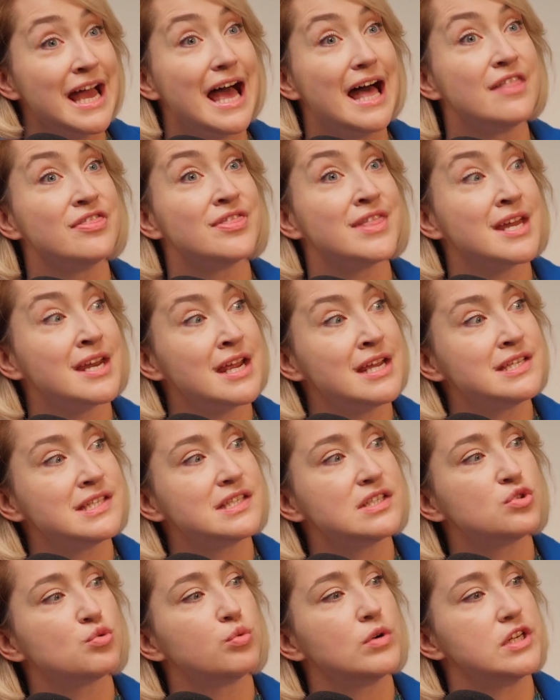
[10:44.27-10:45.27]
and then I
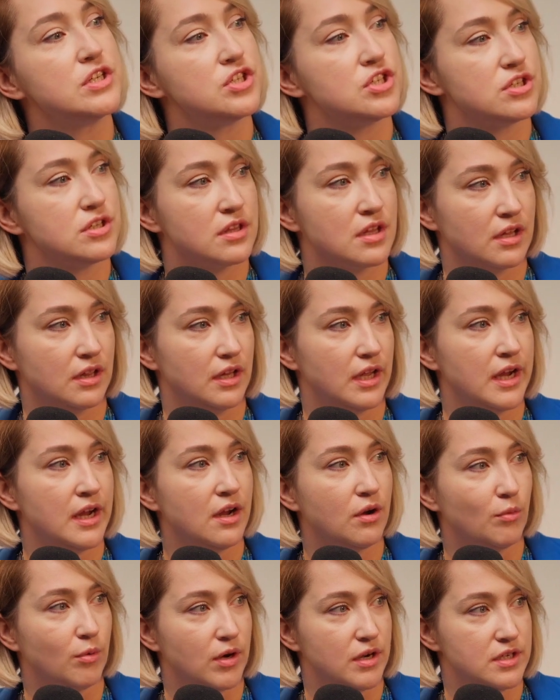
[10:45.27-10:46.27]
switched the
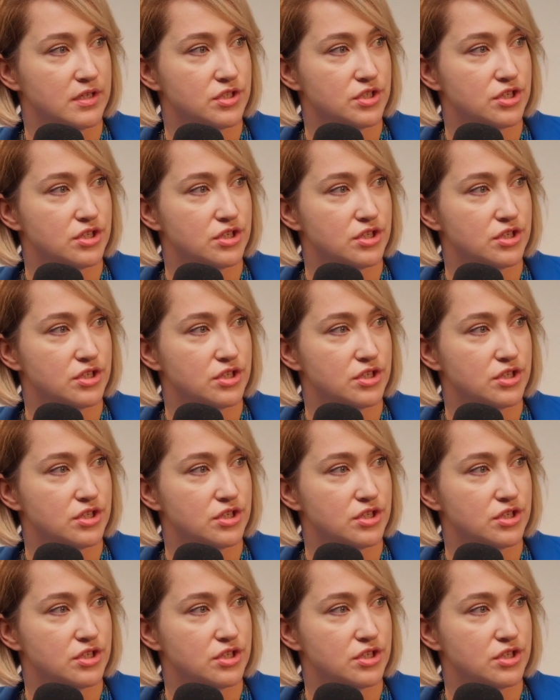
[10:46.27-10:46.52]
language.